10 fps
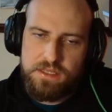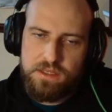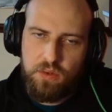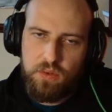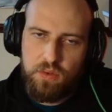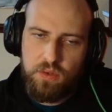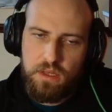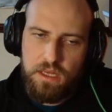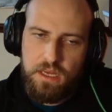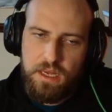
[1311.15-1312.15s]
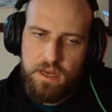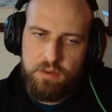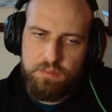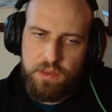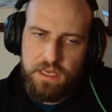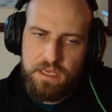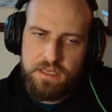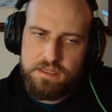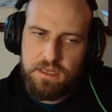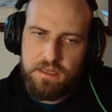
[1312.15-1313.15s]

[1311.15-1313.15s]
so I would play,